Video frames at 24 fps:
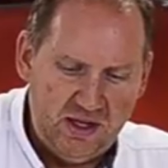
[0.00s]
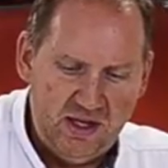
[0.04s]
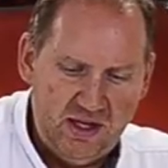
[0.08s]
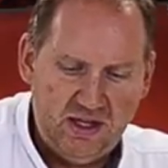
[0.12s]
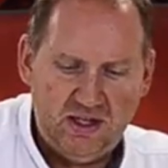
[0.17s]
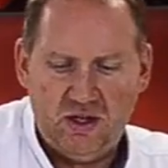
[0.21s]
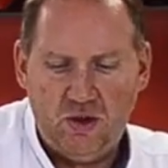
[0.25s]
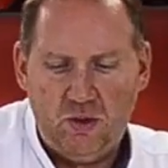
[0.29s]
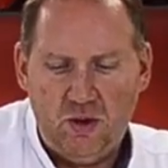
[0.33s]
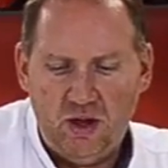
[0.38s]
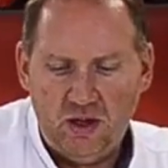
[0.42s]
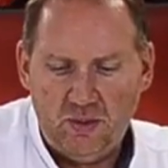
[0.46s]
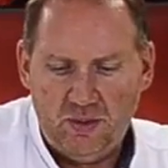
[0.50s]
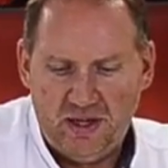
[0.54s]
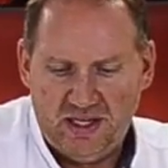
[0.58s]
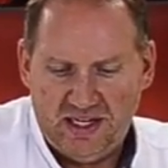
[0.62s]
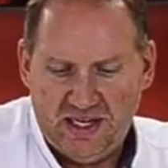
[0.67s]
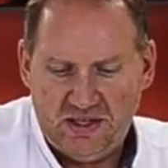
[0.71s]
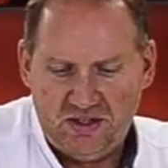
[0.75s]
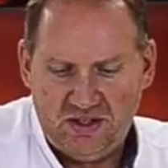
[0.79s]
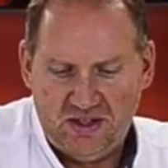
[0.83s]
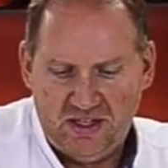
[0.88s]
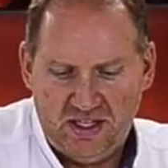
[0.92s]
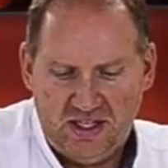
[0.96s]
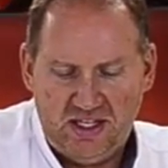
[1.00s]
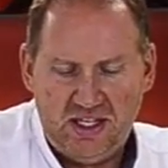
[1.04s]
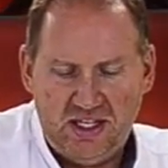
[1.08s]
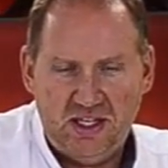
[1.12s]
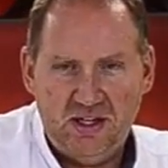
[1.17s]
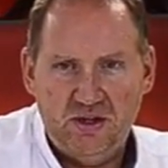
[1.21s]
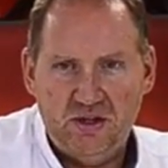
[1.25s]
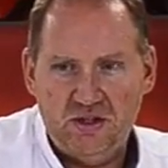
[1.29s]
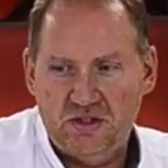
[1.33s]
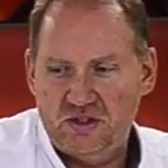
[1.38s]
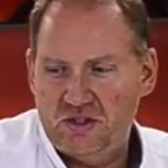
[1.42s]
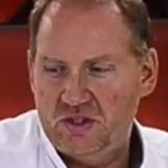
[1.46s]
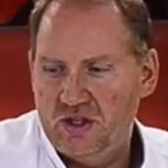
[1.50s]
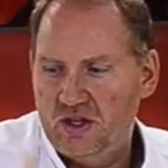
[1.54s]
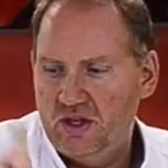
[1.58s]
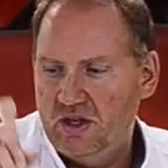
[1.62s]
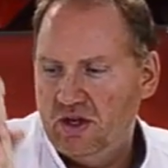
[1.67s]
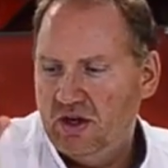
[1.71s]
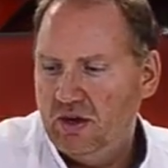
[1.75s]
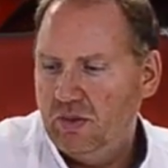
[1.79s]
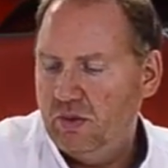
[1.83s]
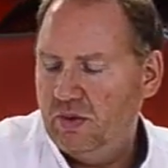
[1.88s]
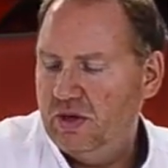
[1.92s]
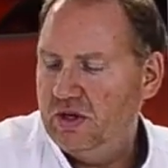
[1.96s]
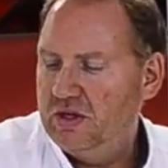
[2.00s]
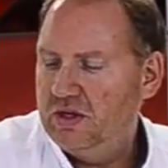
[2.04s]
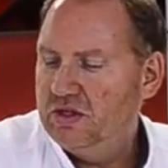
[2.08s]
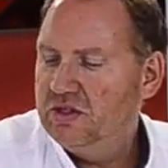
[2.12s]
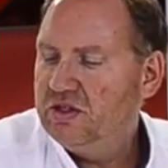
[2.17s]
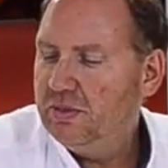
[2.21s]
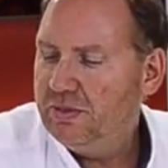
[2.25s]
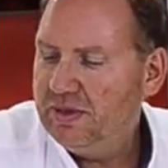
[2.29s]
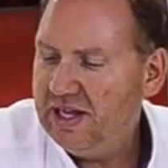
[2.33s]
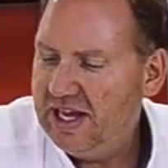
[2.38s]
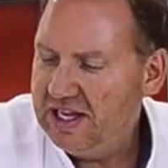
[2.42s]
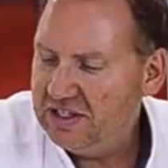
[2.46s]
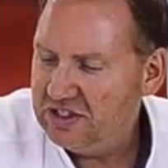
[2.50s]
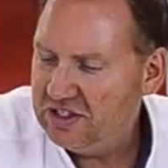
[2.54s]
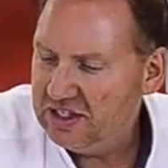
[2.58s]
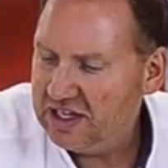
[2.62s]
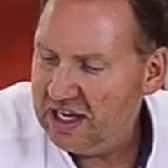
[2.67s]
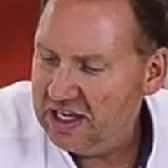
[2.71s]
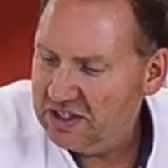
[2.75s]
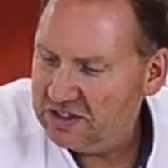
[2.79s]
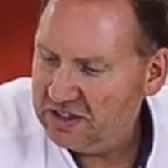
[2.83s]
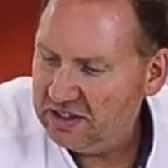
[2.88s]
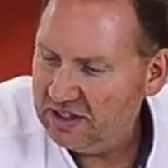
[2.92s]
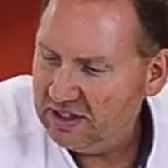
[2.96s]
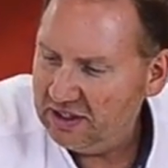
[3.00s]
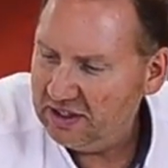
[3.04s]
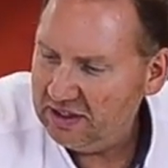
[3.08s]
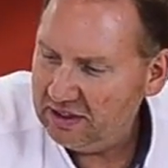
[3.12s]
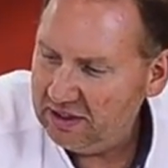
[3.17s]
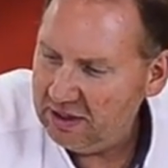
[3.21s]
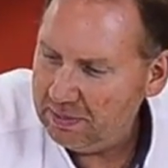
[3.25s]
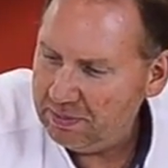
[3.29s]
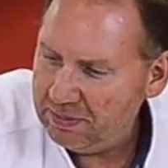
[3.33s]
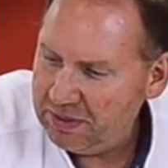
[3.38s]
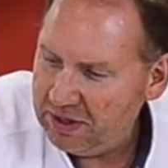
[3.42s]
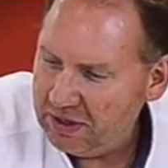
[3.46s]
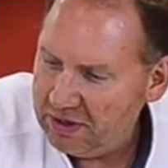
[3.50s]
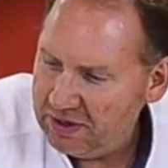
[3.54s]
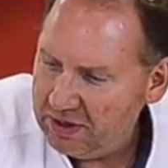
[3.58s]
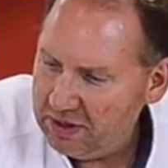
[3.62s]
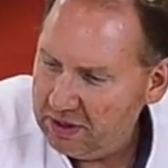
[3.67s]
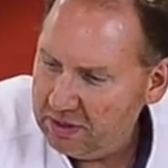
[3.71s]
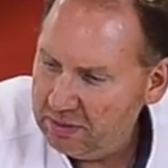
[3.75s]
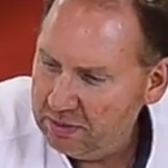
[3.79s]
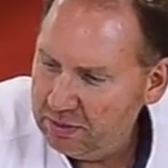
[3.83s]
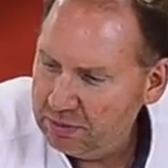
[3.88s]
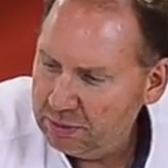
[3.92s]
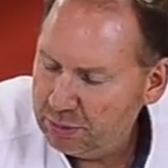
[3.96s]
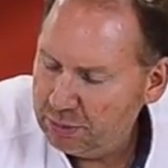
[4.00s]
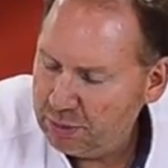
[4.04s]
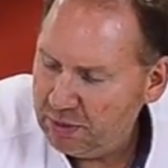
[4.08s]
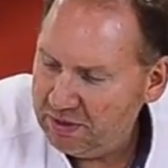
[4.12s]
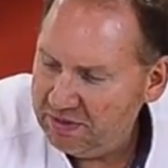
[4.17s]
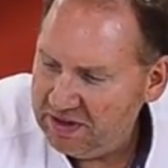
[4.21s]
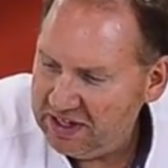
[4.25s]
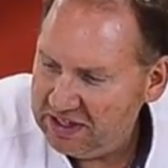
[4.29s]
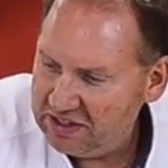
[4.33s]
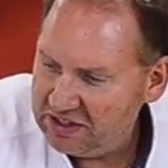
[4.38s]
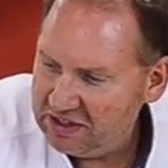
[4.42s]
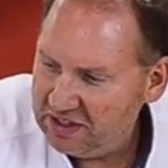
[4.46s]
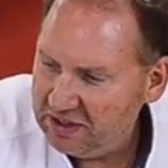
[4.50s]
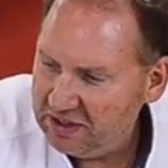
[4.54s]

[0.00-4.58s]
It'll go all the way down to the gears, whereas the plastic has a little lip there that prevents